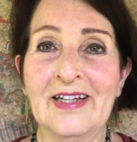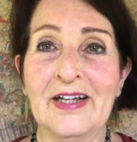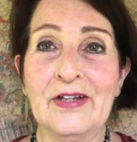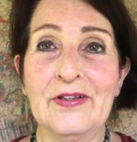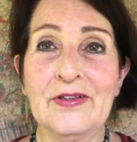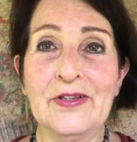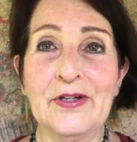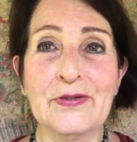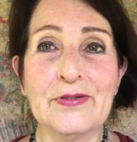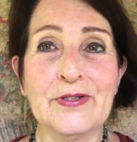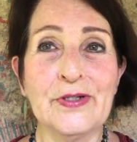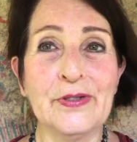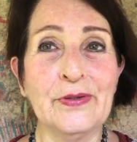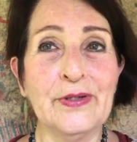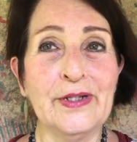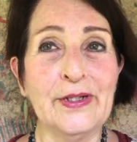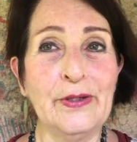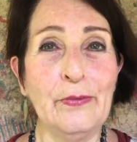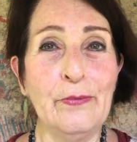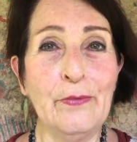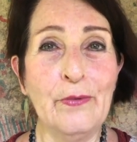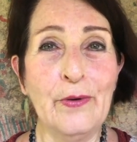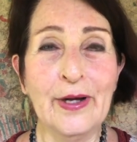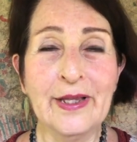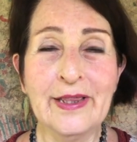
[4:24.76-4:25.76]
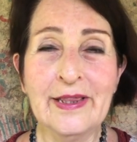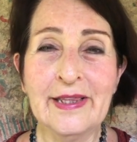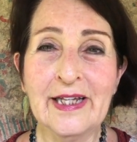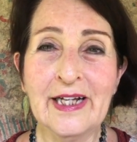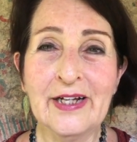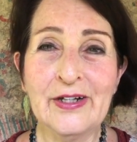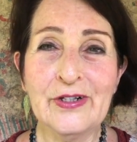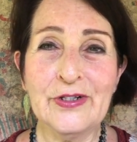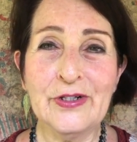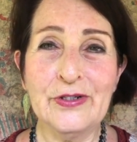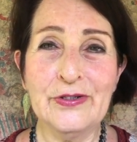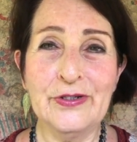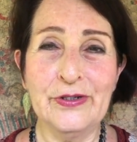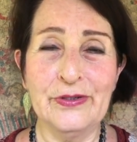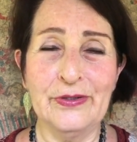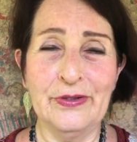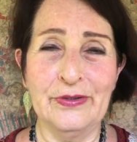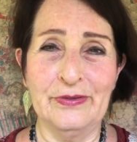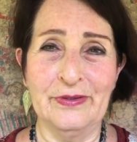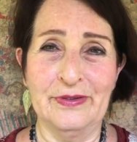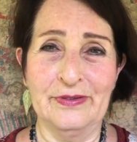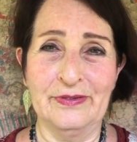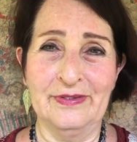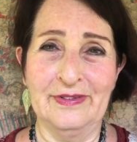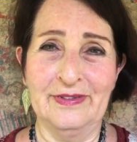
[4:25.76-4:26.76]
There's only one thing to
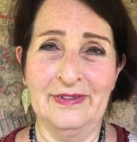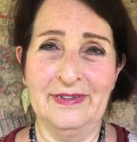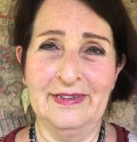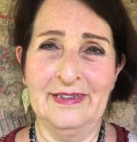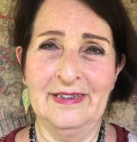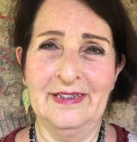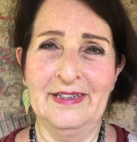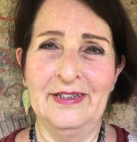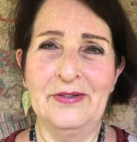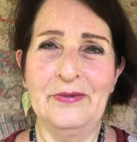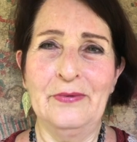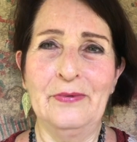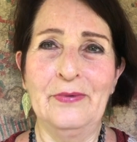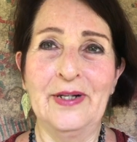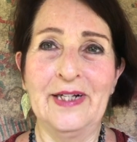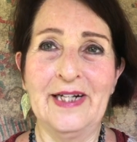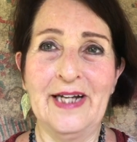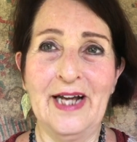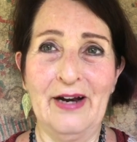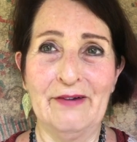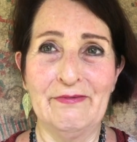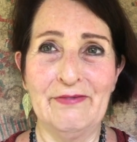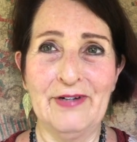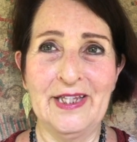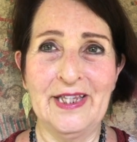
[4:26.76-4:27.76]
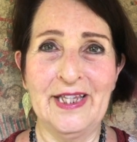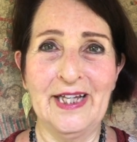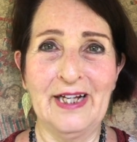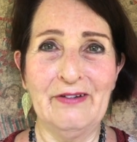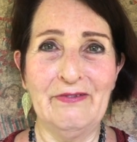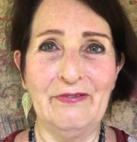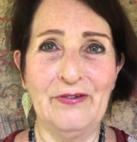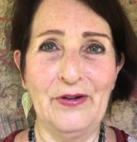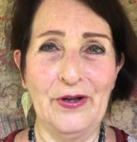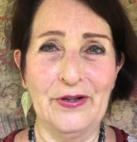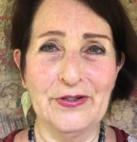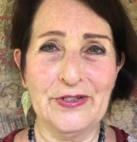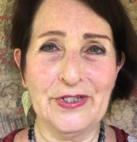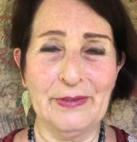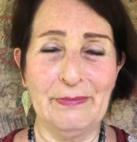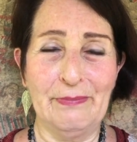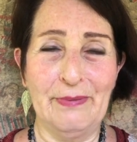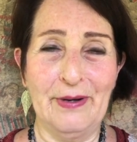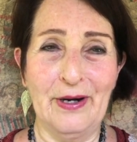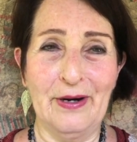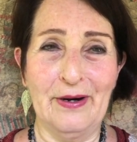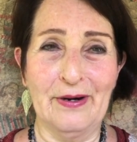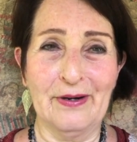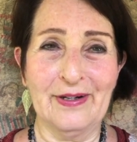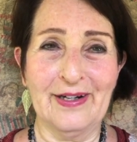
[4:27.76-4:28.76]
do when everything falls
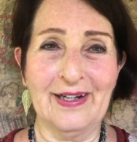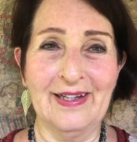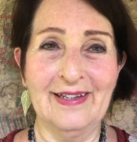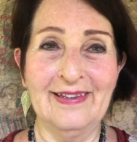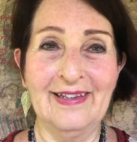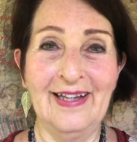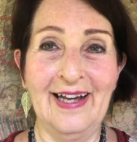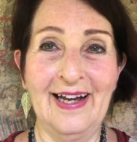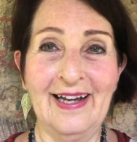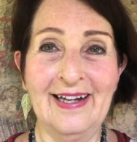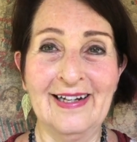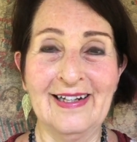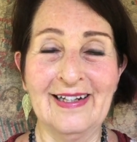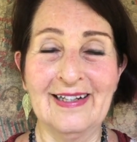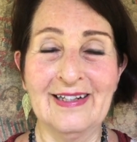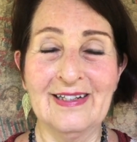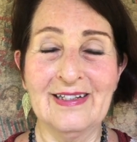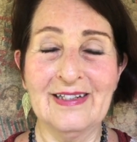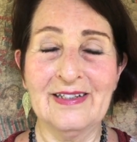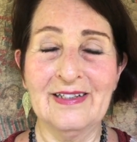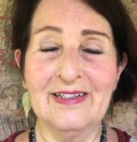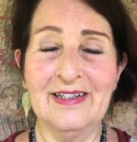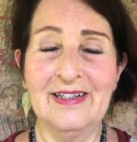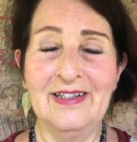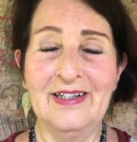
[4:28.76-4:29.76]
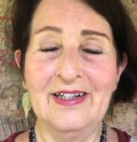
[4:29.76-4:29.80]
apart, and that is